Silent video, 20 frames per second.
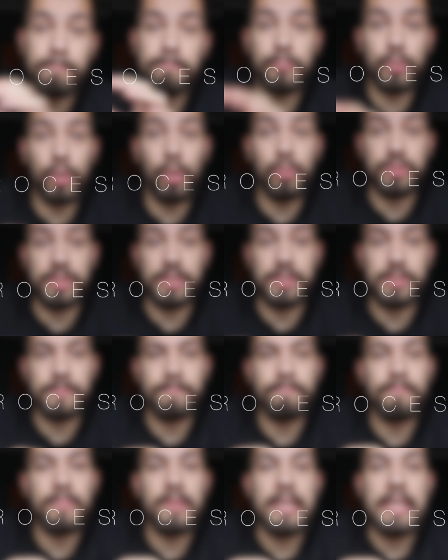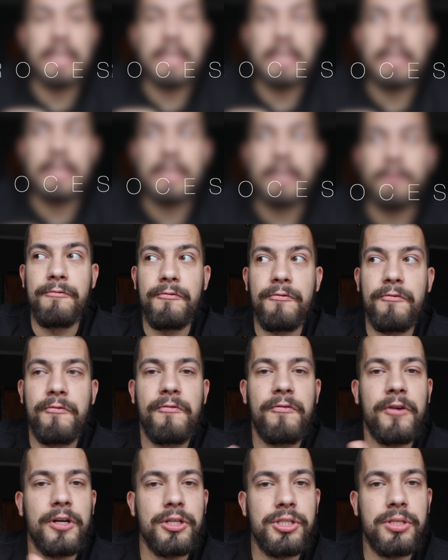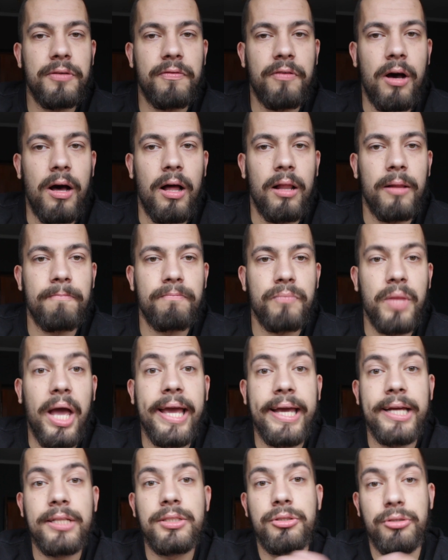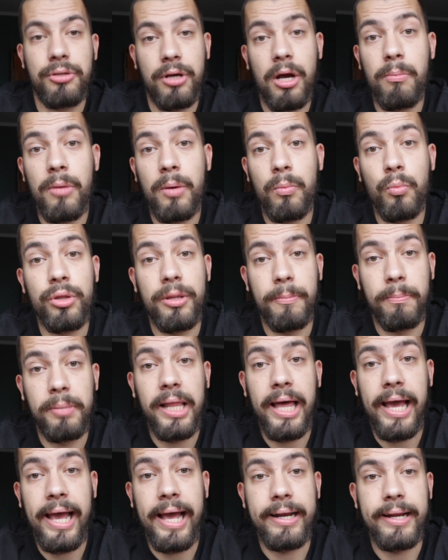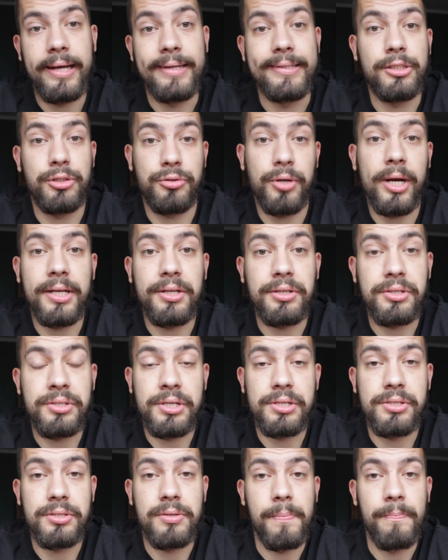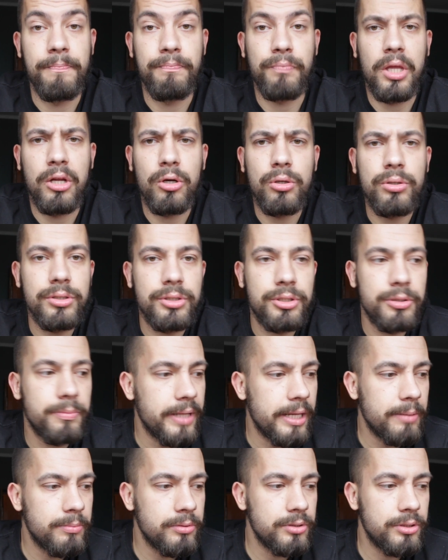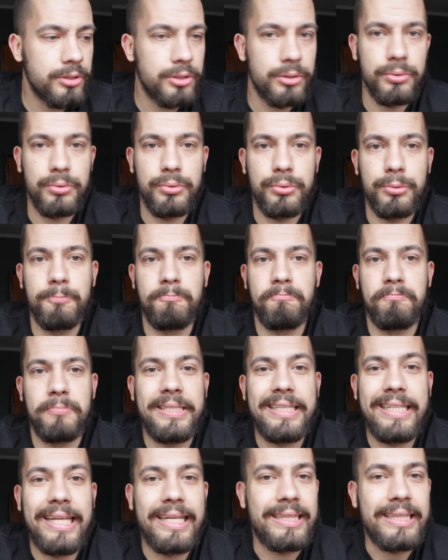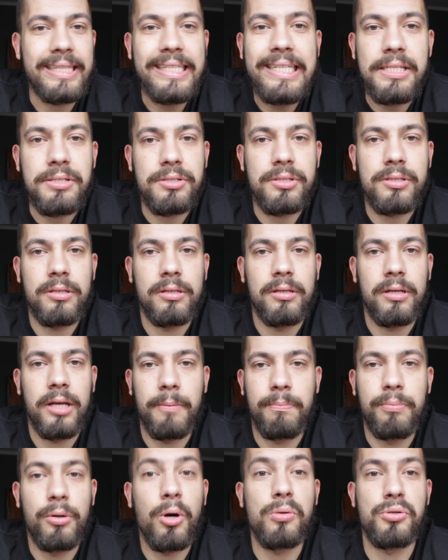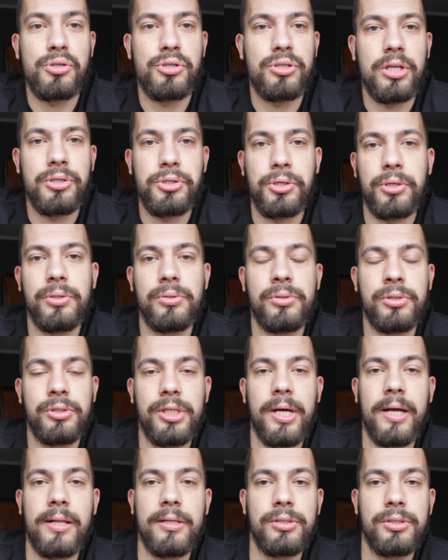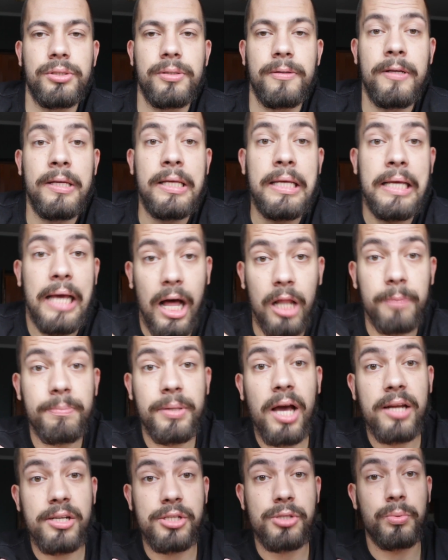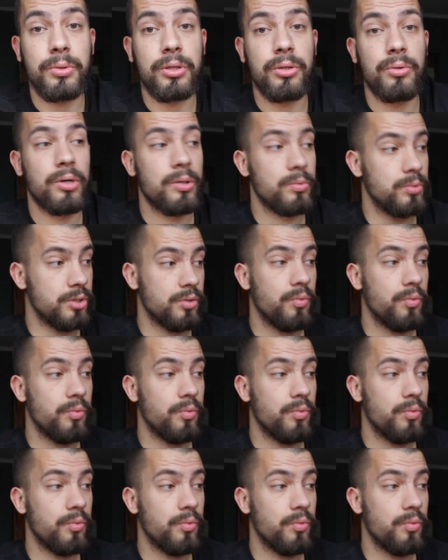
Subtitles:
Process. First of all, I had to come up with a plan and a tracking system in order to be able to at least approach such a huge challenge. I'll be honest with you, it was